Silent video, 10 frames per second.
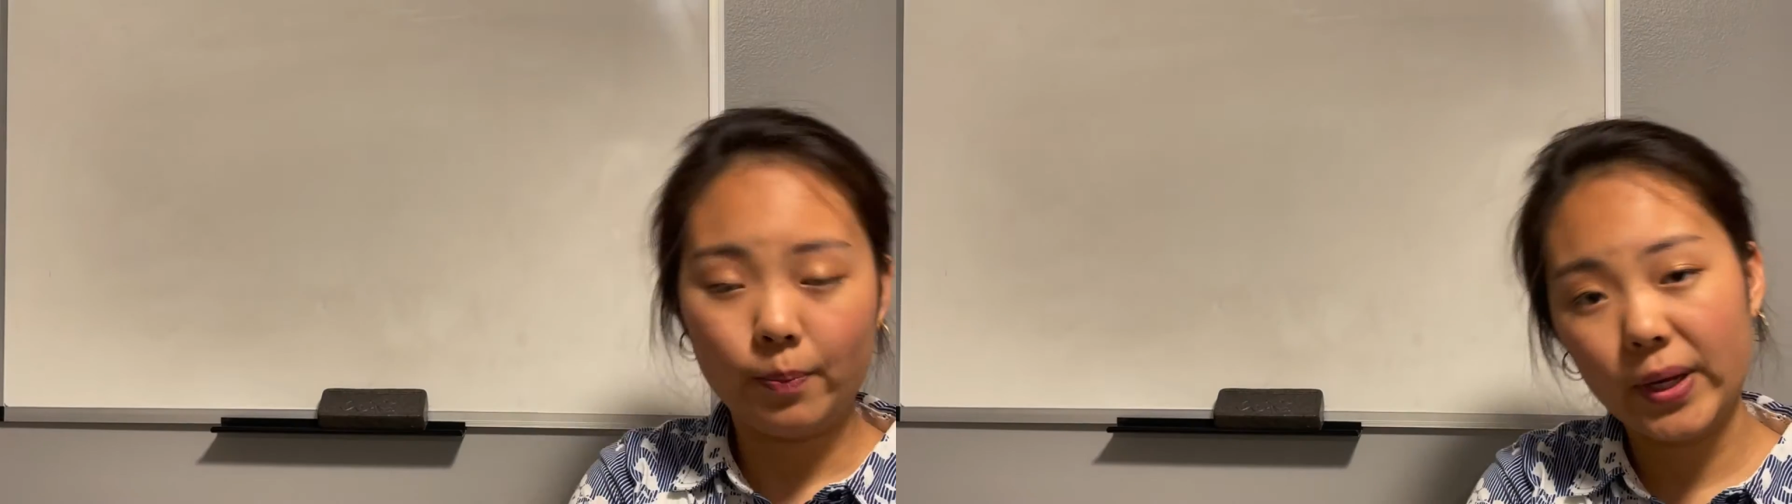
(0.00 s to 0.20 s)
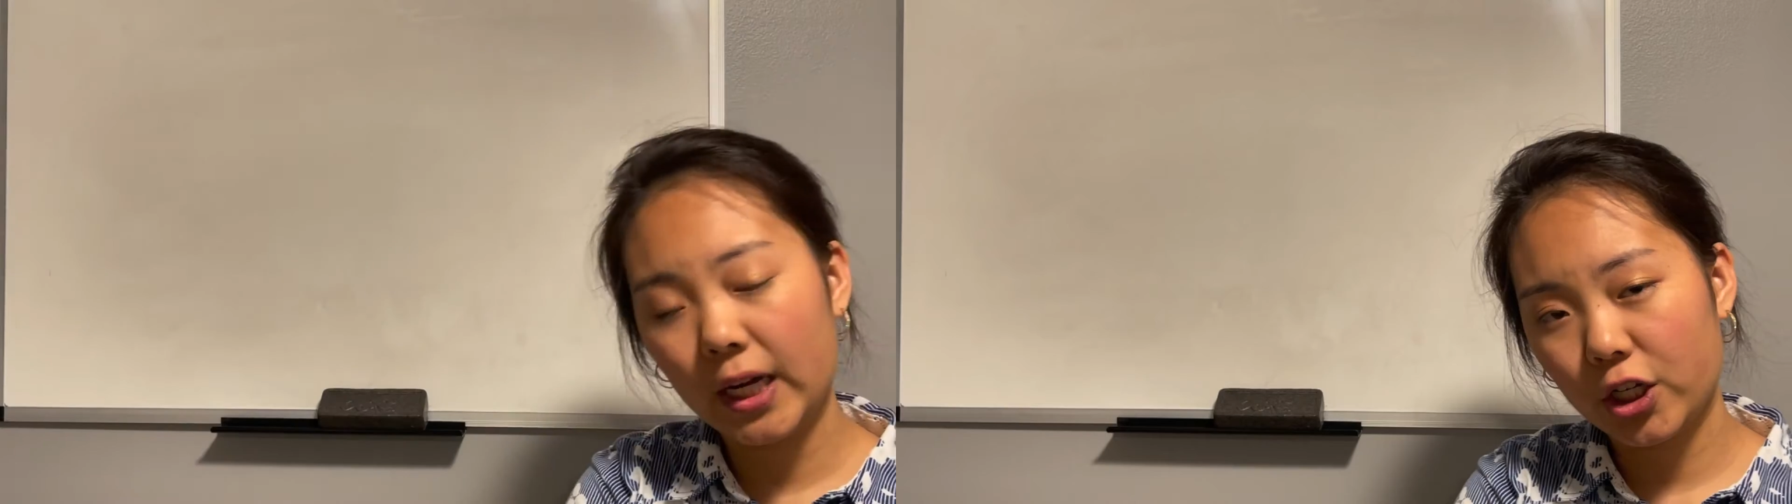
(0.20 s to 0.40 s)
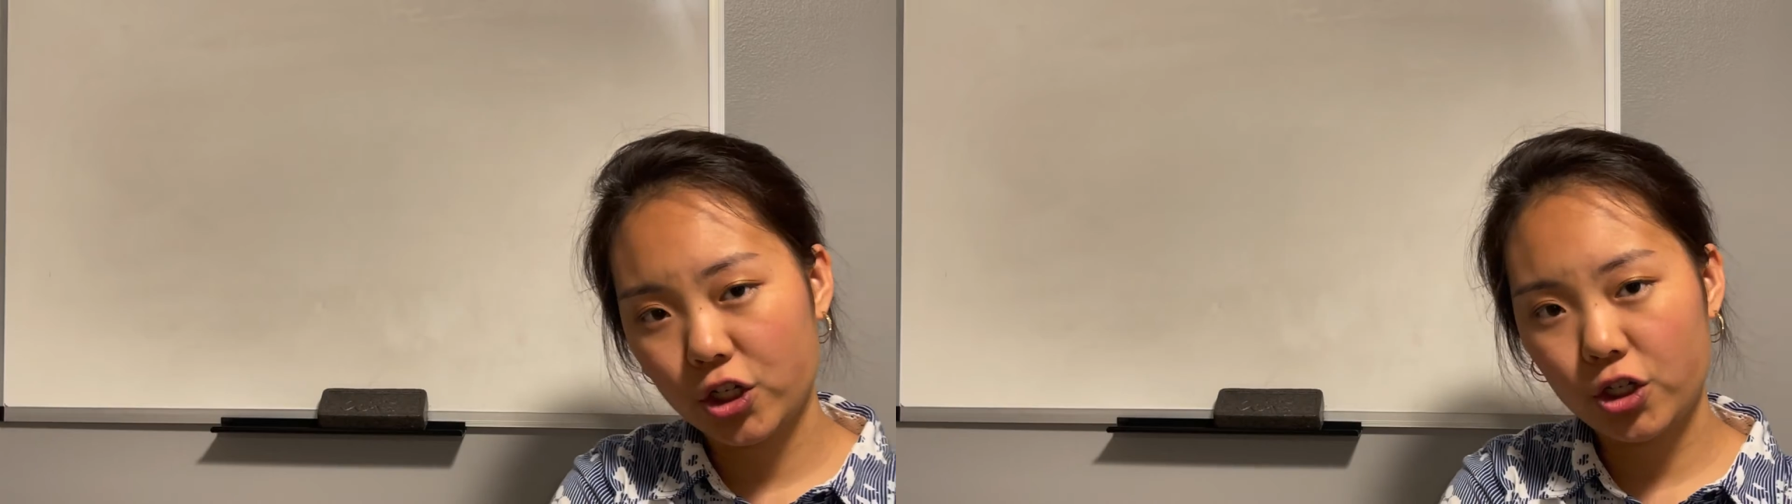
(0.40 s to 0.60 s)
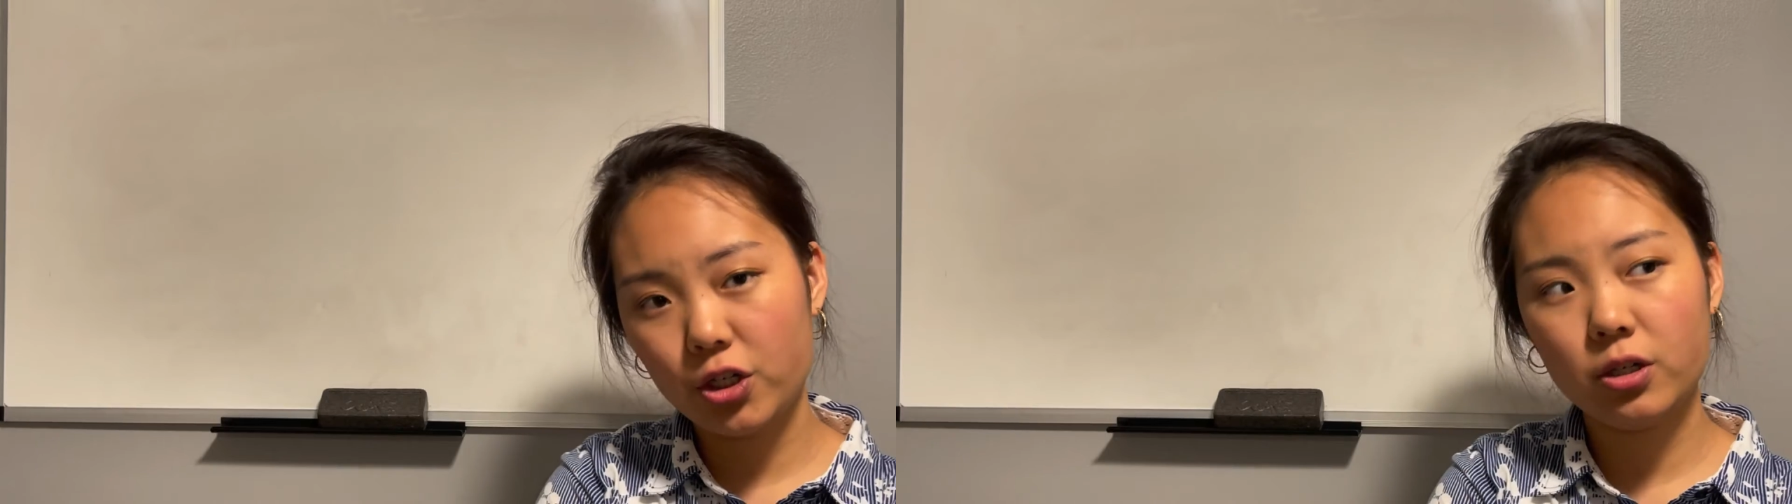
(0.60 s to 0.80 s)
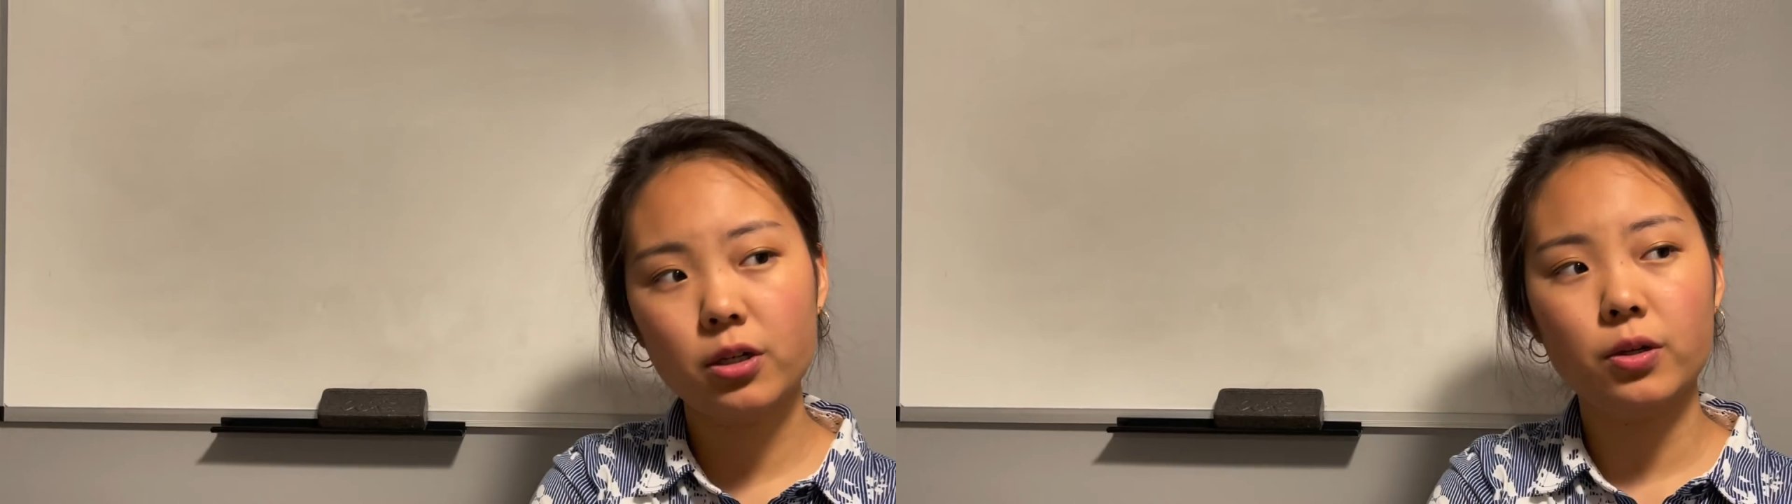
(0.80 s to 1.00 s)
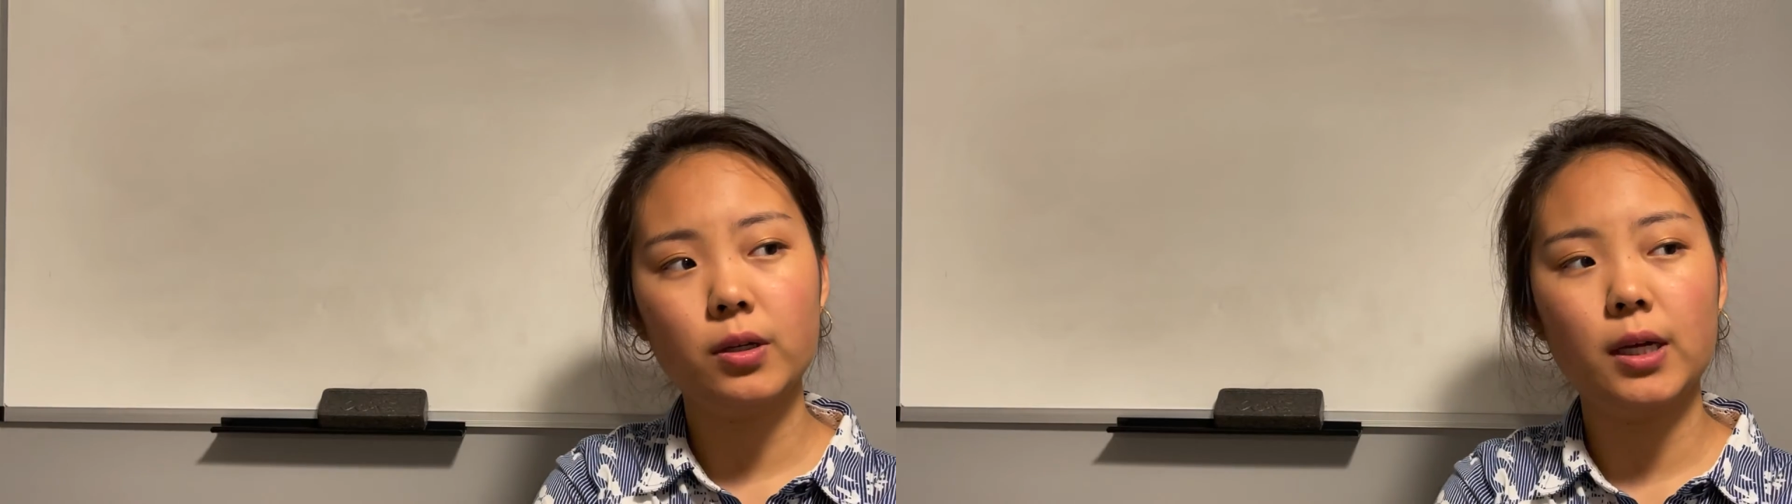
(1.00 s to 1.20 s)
picture, you